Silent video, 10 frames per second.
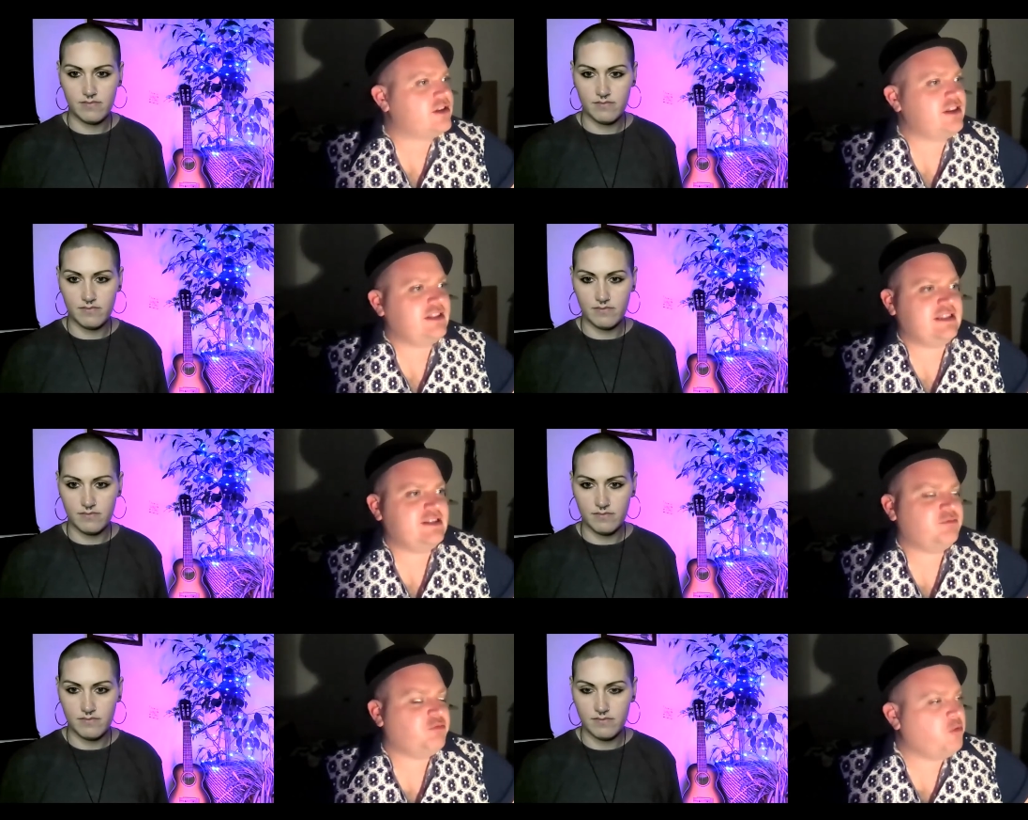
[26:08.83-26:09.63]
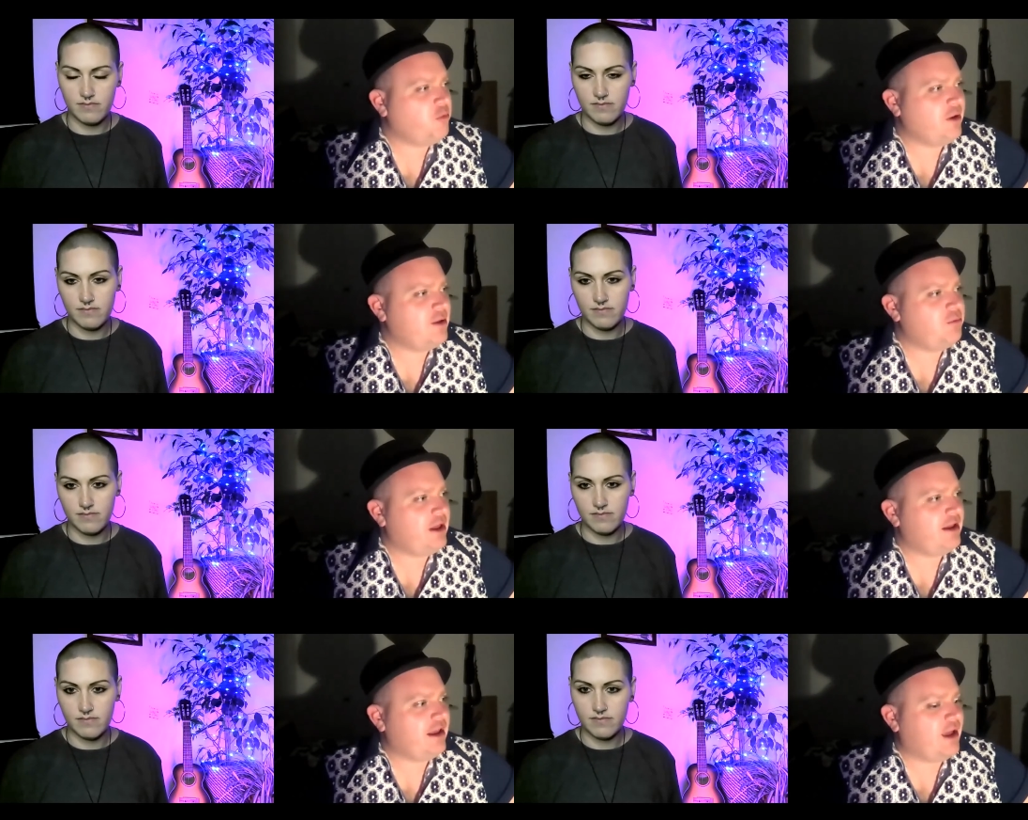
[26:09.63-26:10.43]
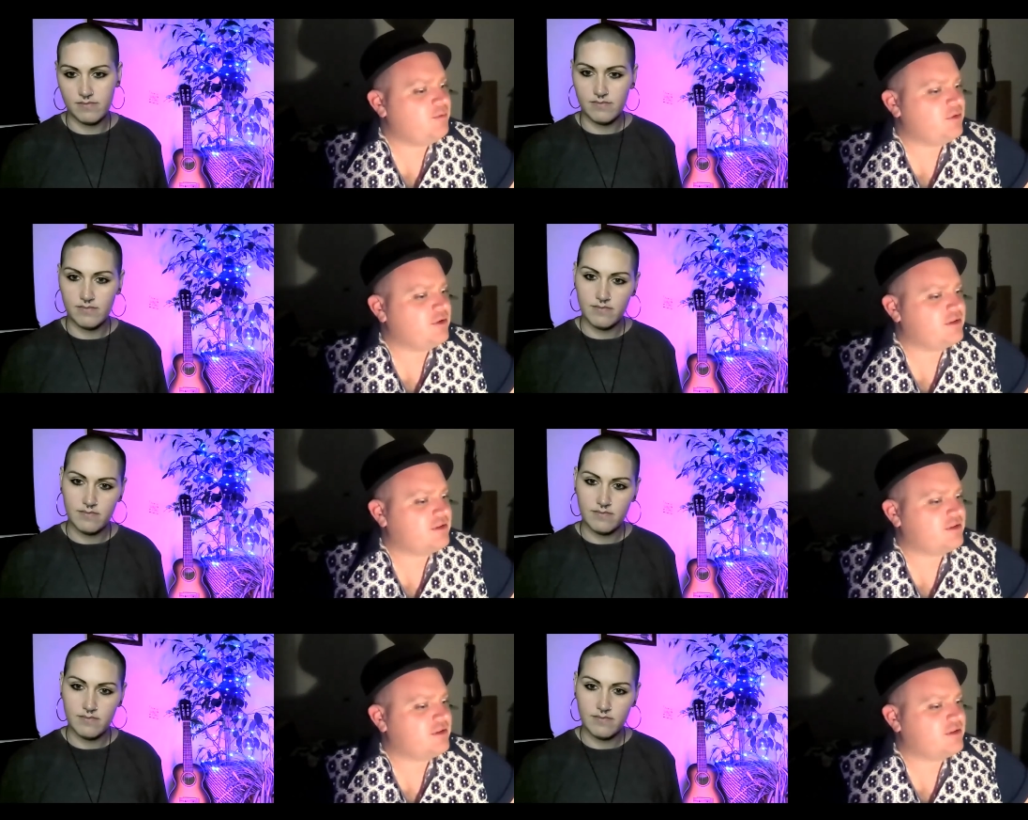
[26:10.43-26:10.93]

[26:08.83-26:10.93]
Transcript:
Speaker 1: This is probably a bit um,